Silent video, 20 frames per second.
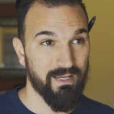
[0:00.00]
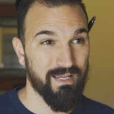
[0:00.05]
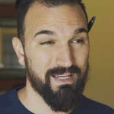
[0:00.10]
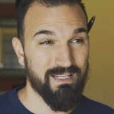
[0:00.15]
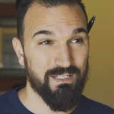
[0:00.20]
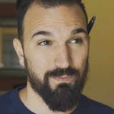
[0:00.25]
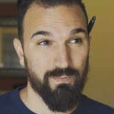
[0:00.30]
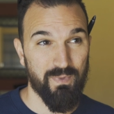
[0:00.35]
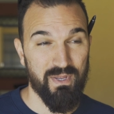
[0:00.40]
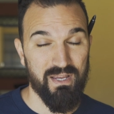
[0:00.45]
He
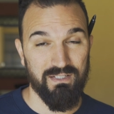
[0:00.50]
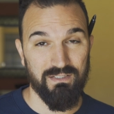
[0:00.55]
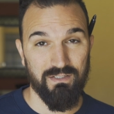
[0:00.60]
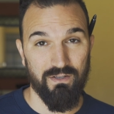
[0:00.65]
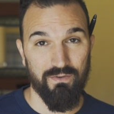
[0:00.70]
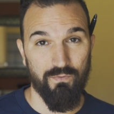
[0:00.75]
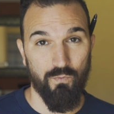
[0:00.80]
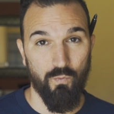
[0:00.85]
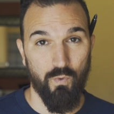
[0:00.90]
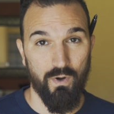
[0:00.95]
speaks
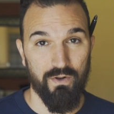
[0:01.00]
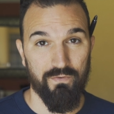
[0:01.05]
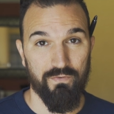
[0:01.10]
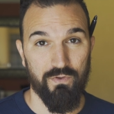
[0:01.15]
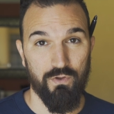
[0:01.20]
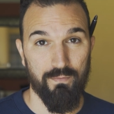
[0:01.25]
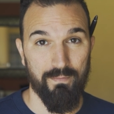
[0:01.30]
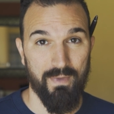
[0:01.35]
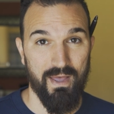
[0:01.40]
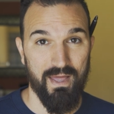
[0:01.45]
of one of
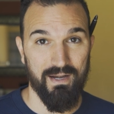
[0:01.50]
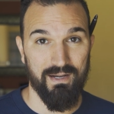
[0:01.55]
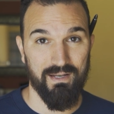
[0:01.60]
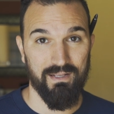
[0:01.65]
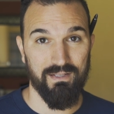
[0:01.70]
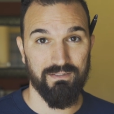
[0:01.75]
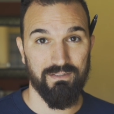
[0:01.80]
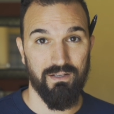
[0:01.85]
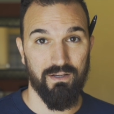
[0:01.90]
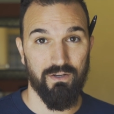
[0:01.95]

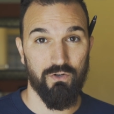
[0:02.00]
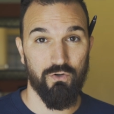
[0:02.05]
humanity's